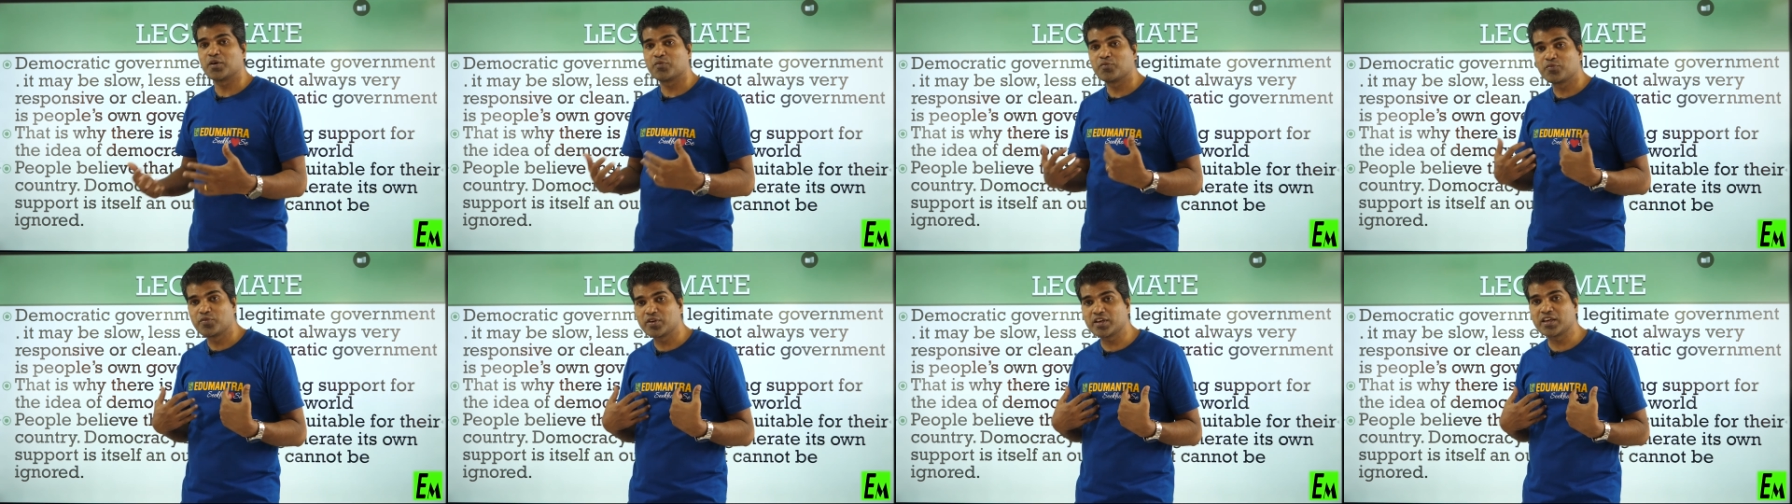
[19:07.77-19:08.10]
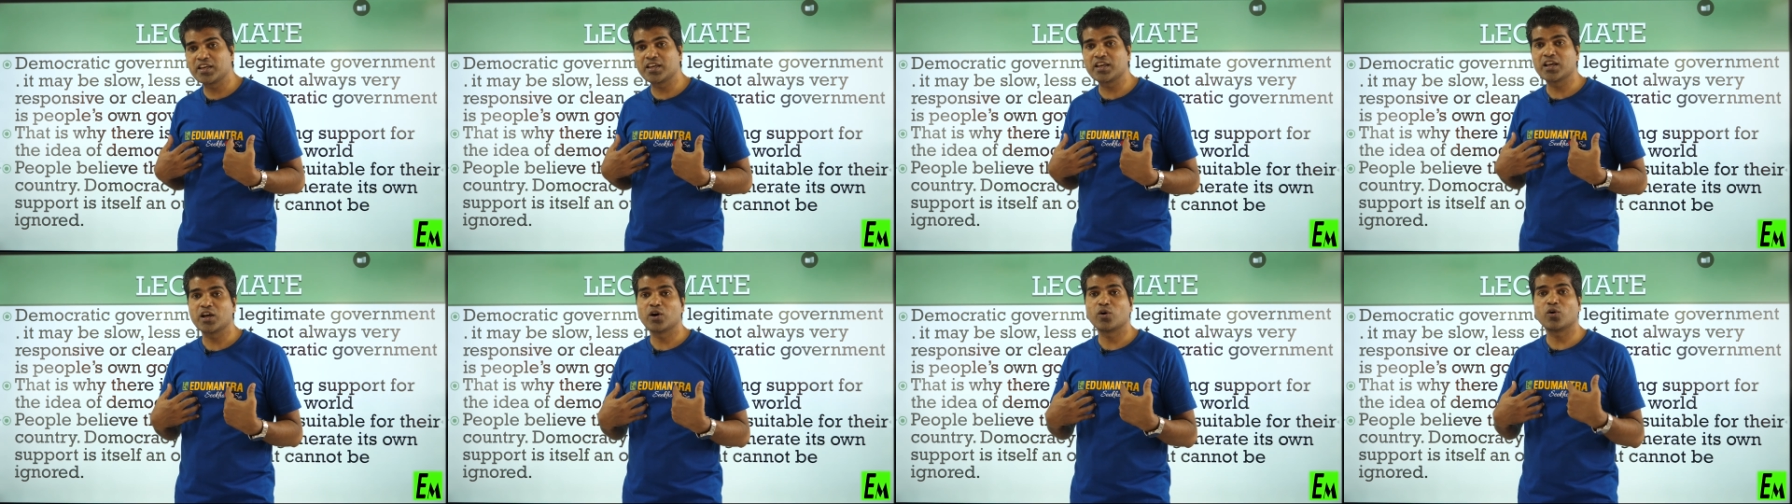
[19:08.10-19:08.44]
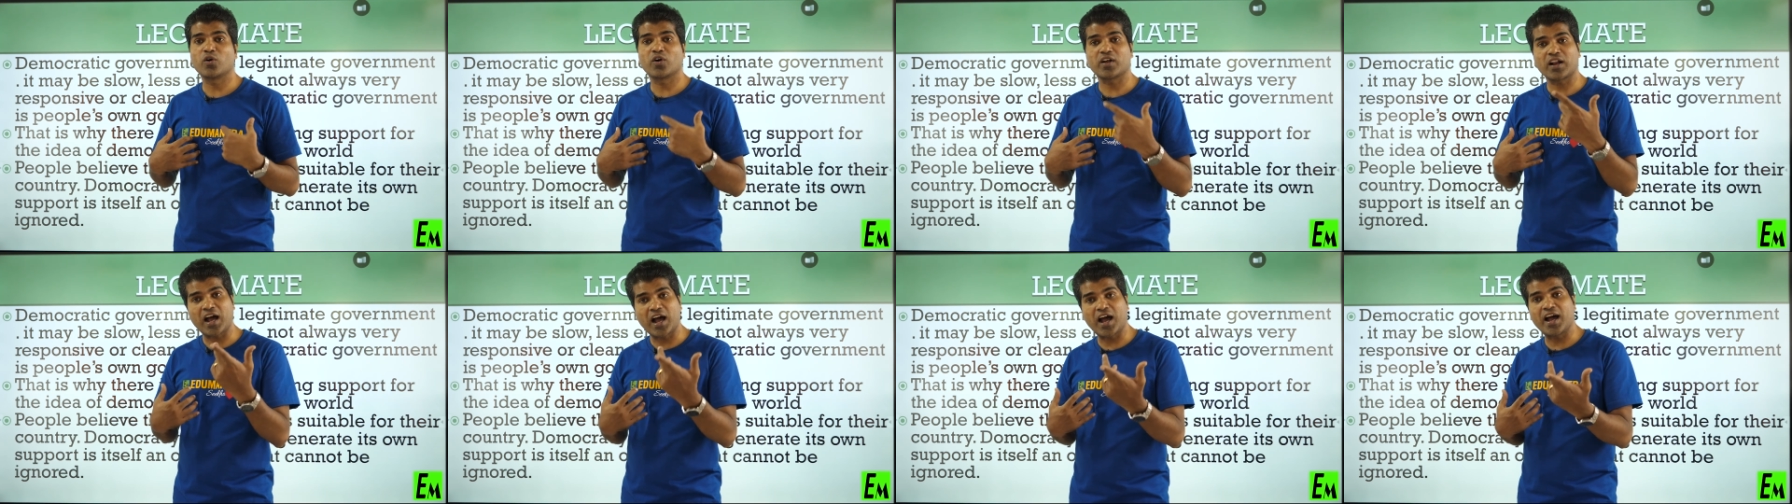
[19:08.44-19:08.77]
we
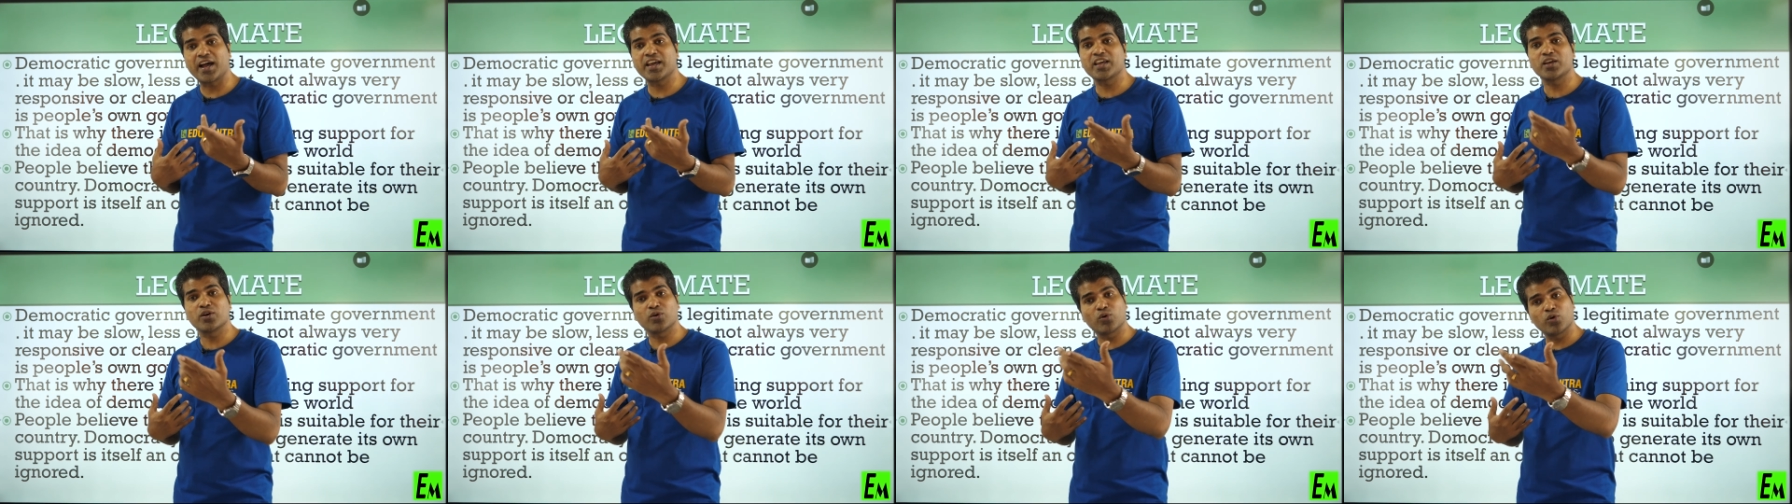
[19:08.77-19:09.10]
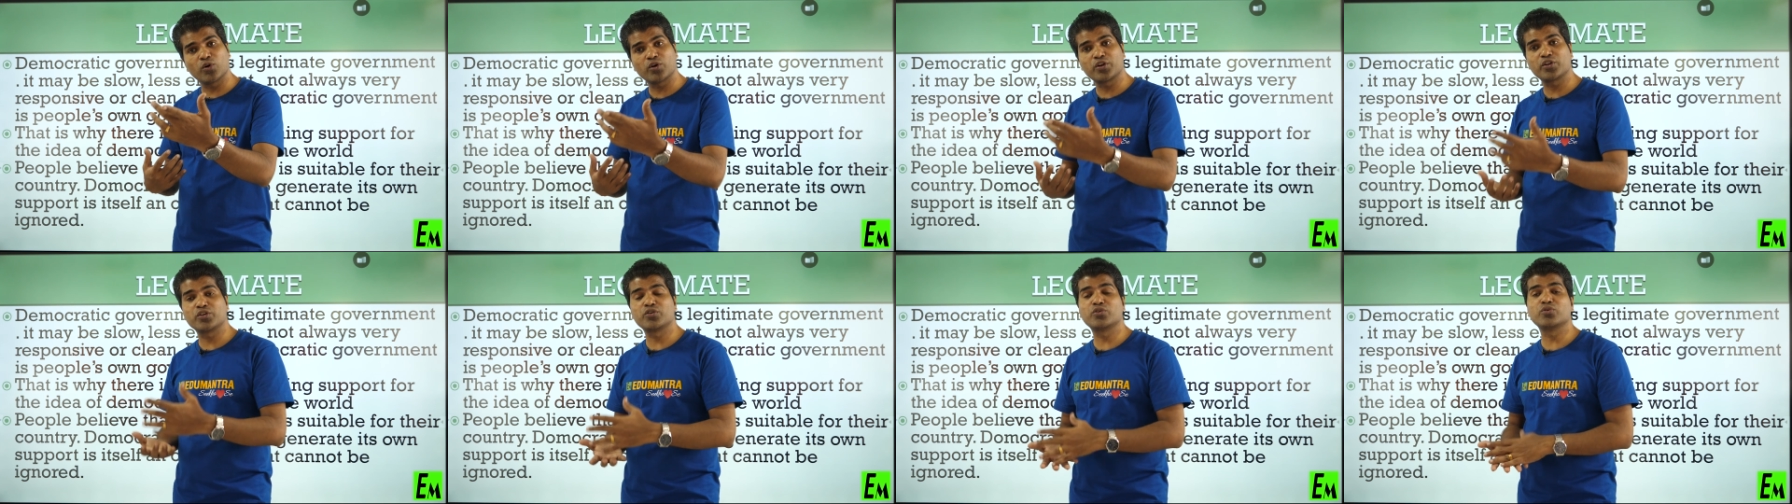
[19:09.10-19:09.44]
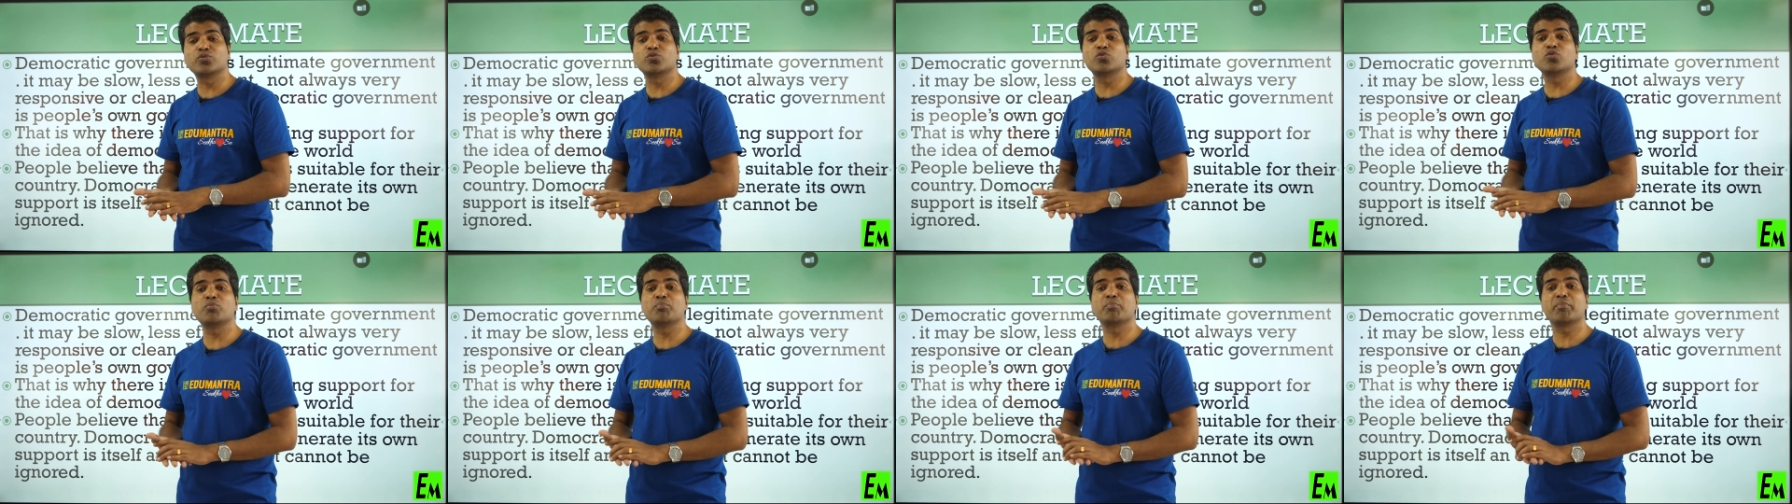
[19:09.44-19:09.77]
or I or
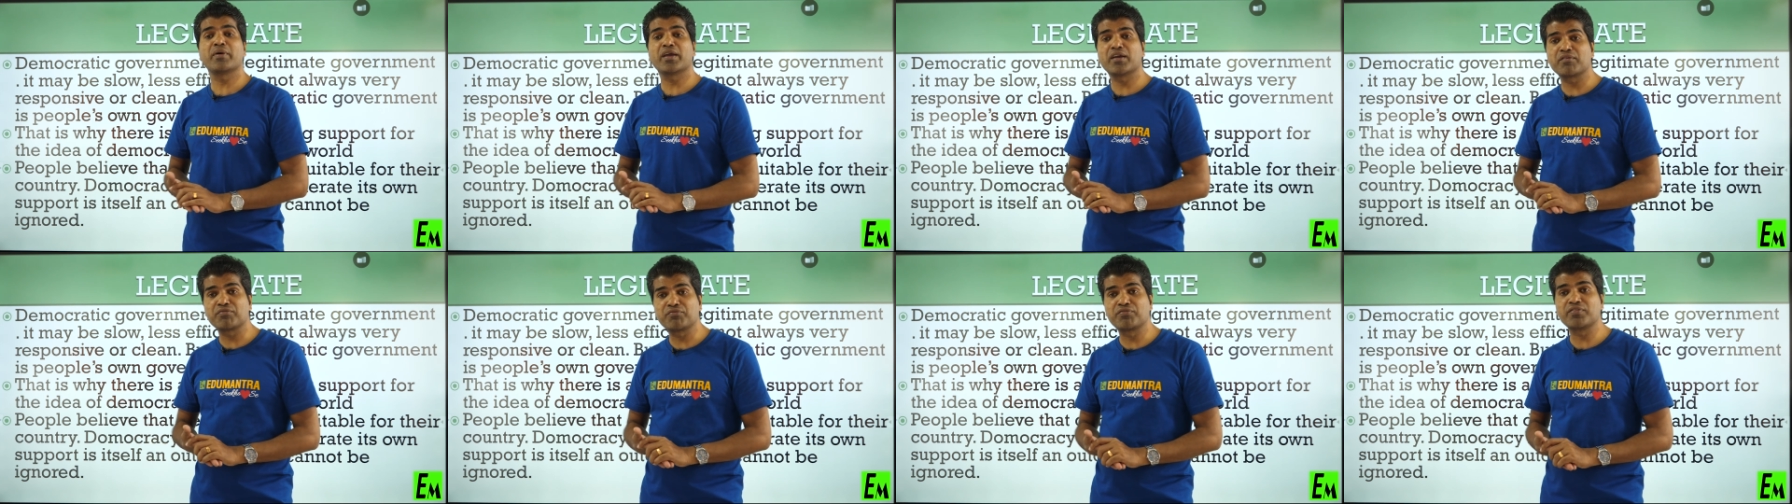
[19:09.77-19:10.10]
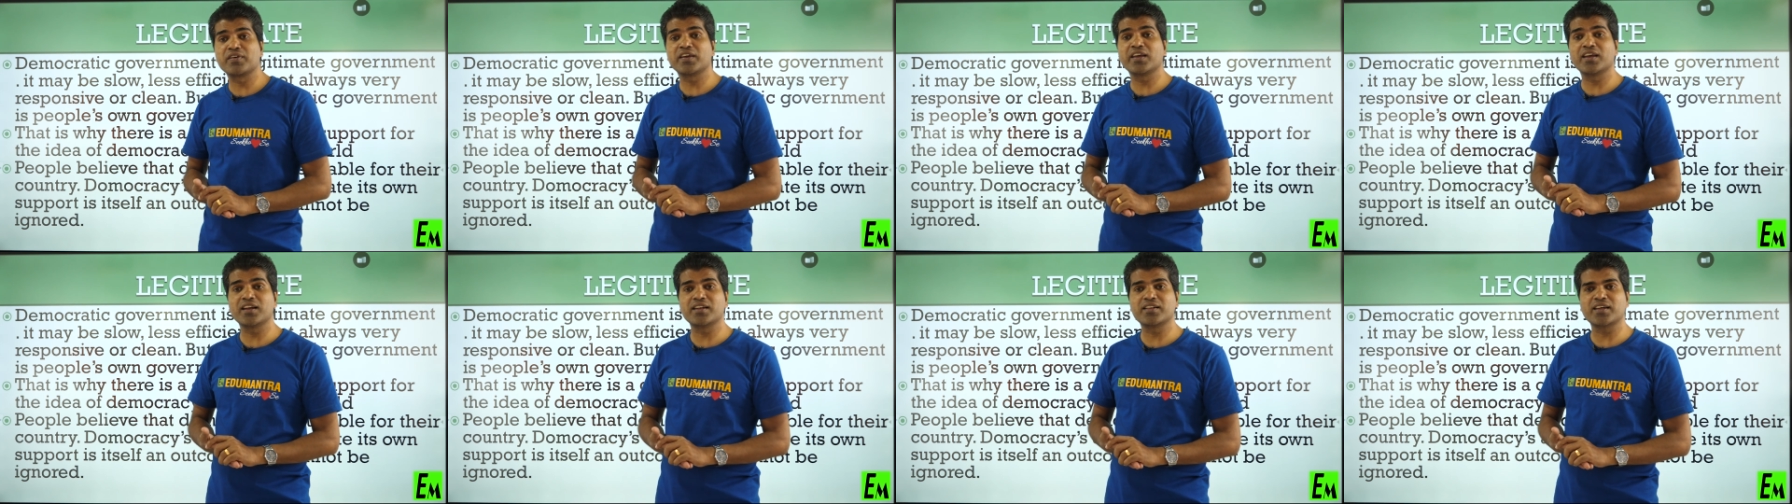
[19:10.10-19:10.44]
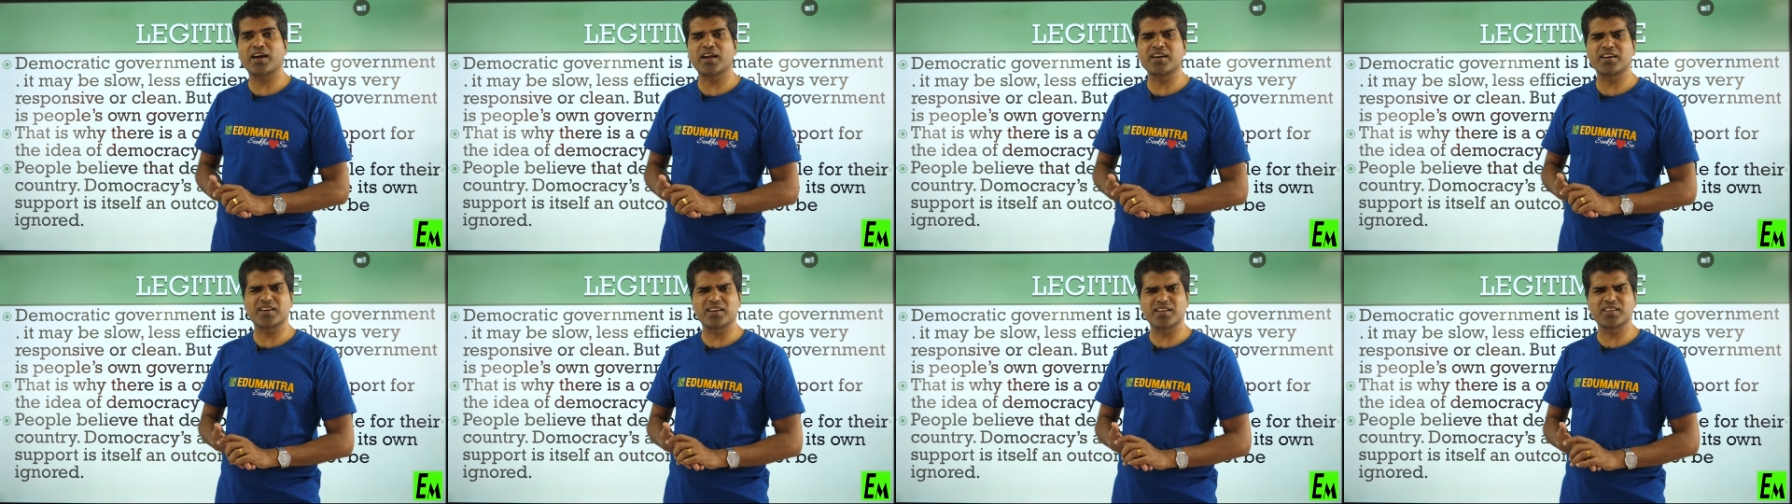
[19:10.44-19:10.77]
you may feel
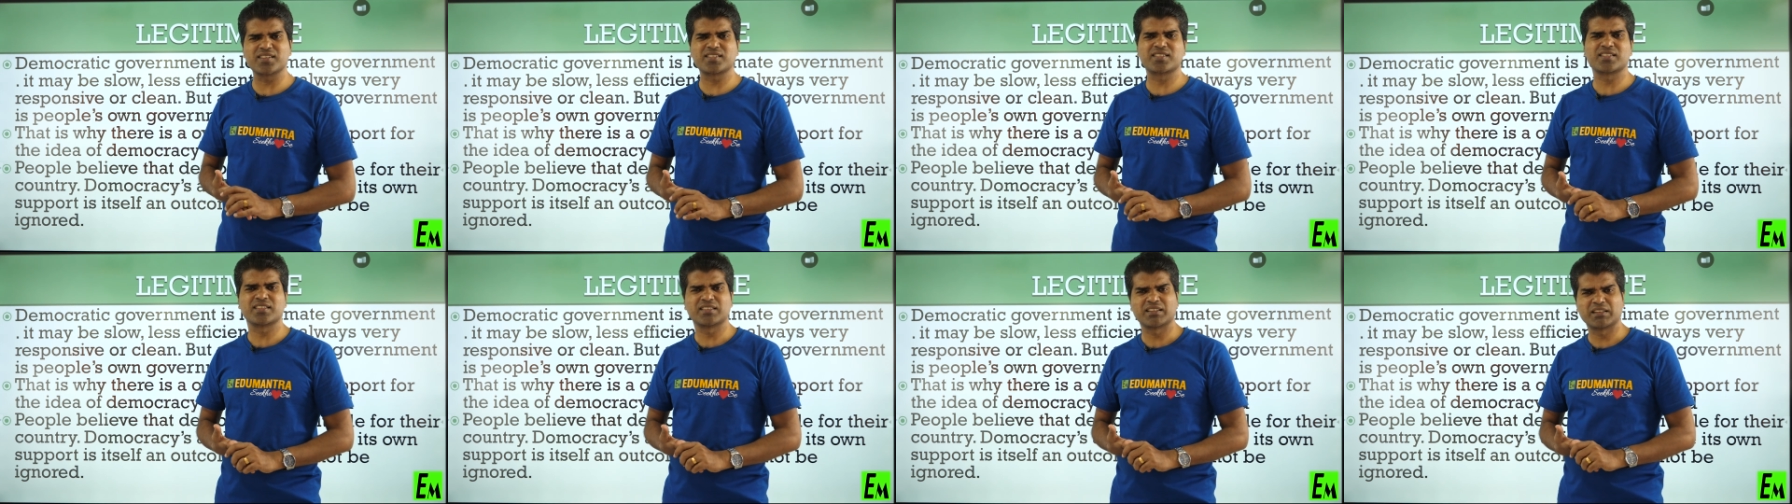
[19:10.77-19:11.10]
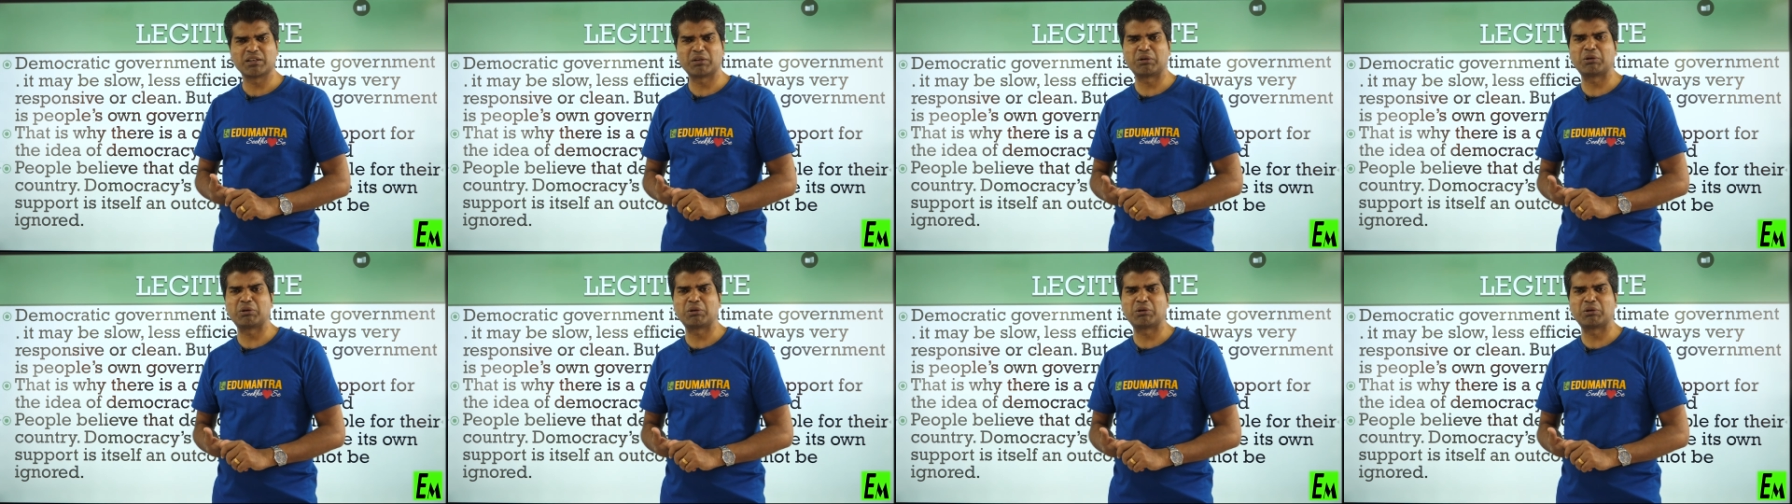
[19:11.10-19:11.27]
that it is